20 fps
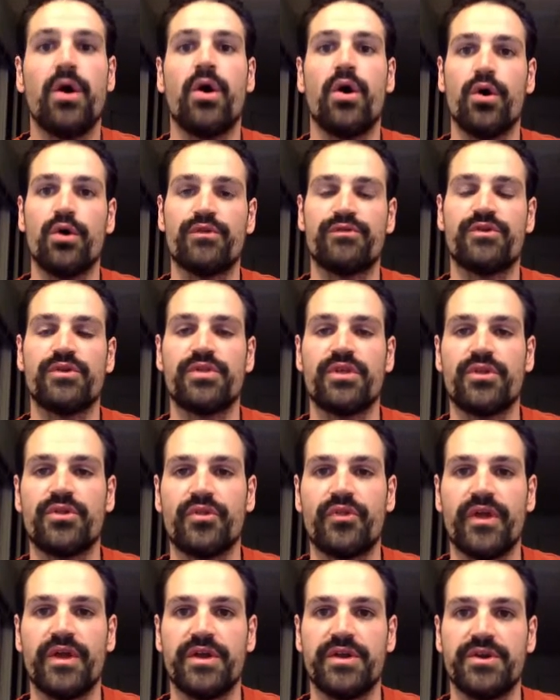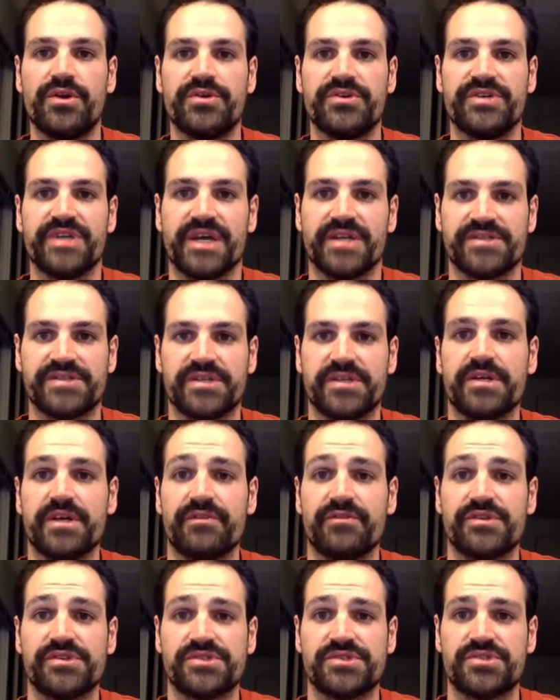over the linear density
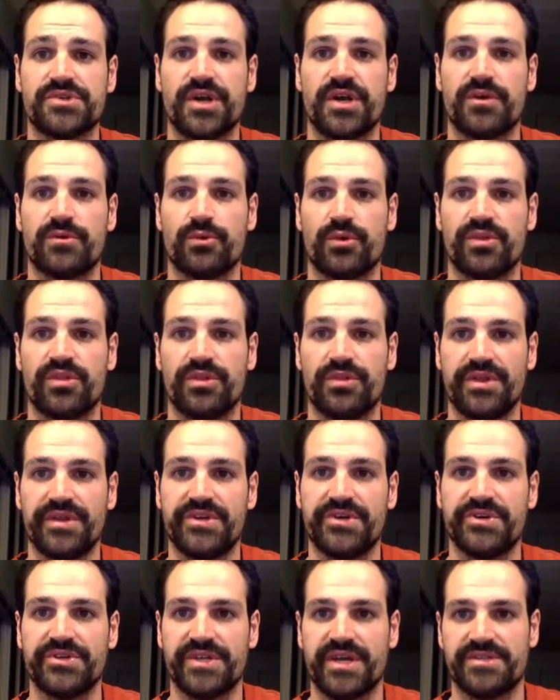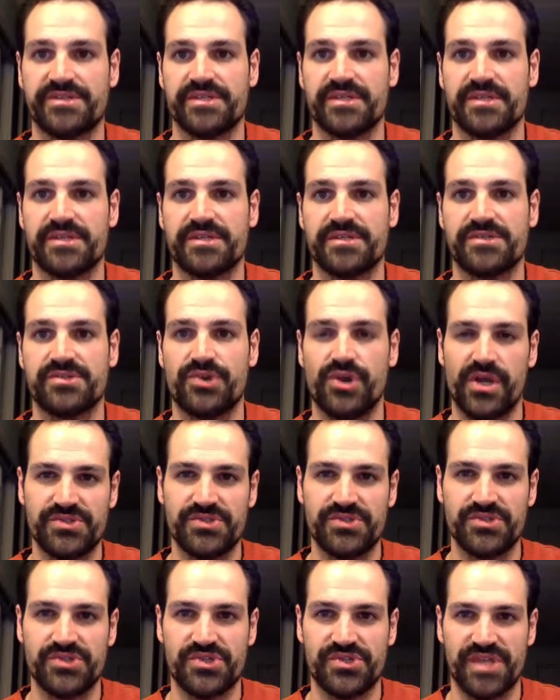of the string, where the linear density of the string
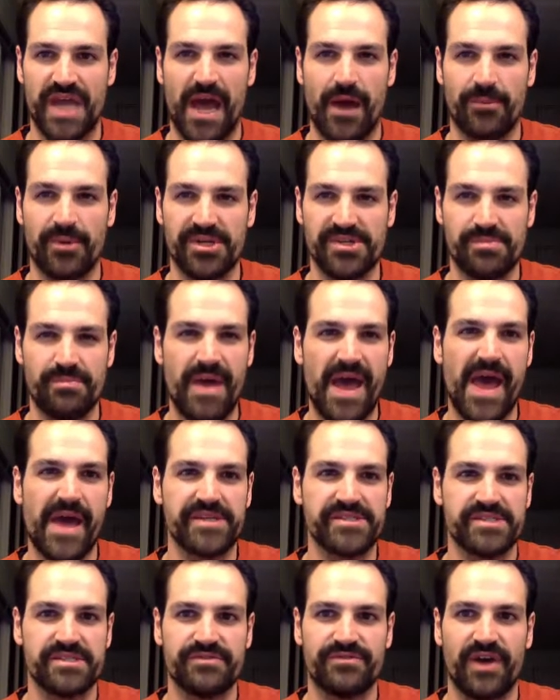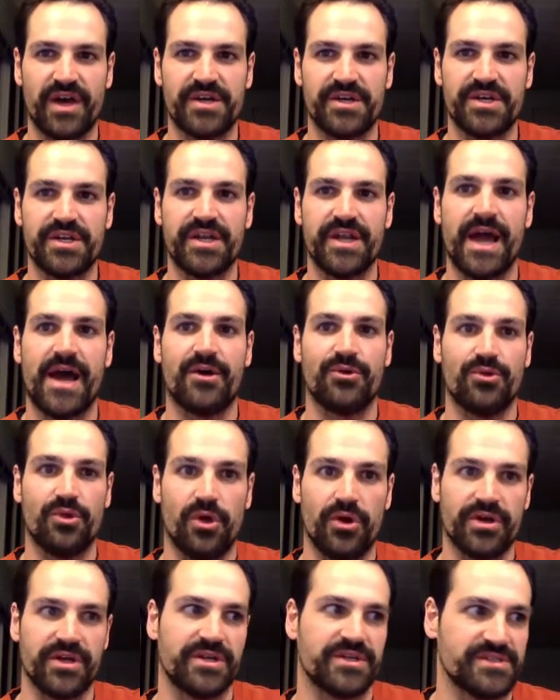is just how much mass divided in how
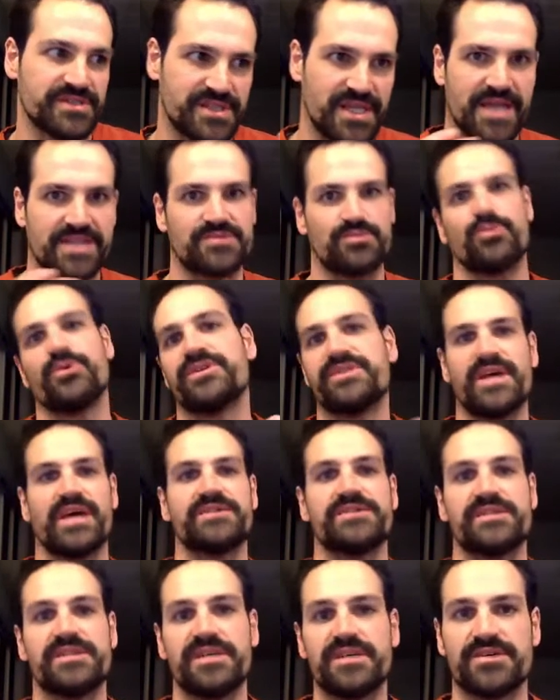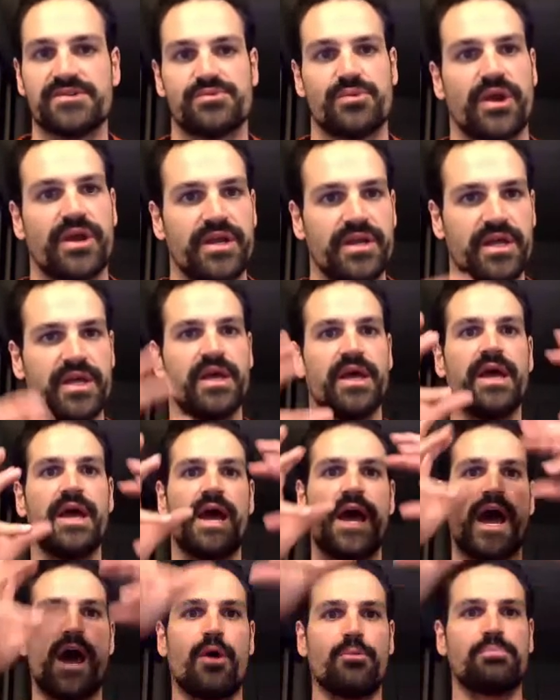long it is. That's what density is, right?
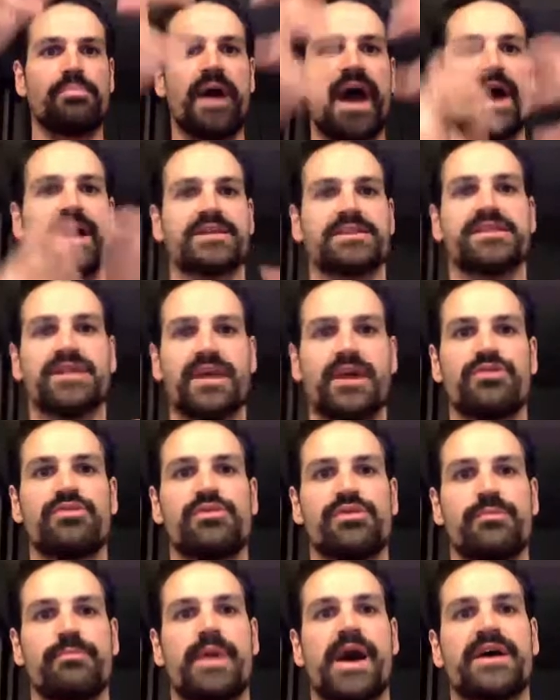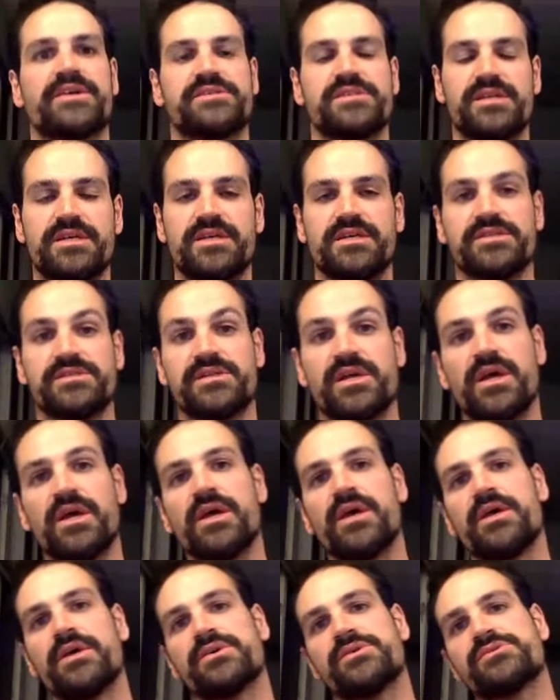How packed together the mass is.
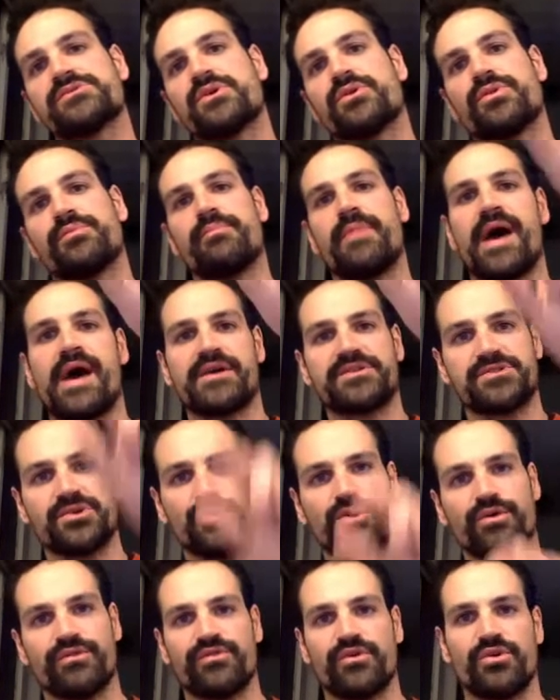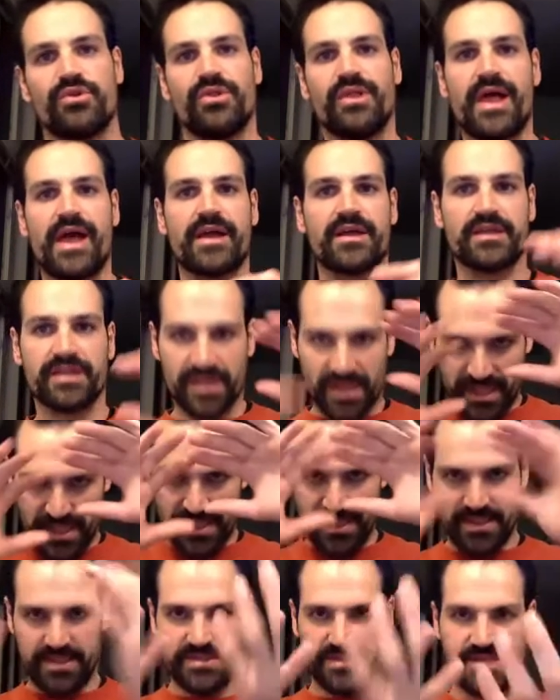So the mass over length
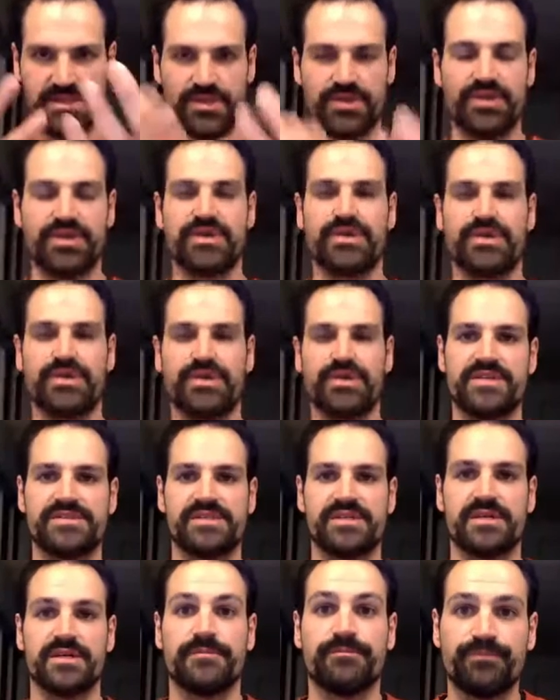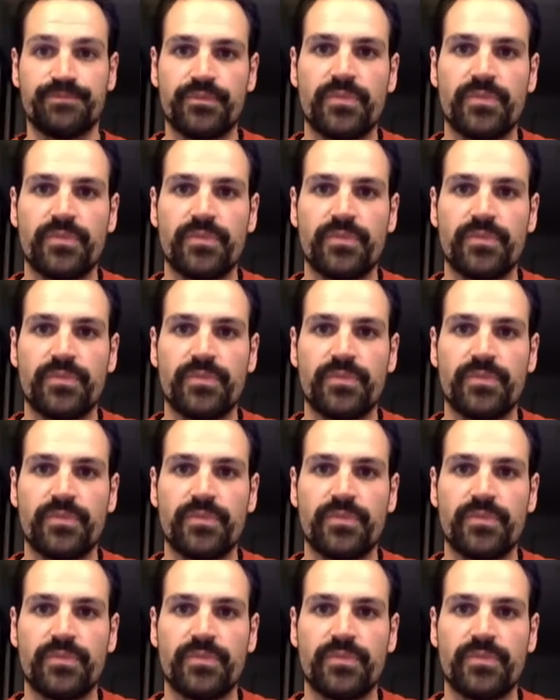is the linear density.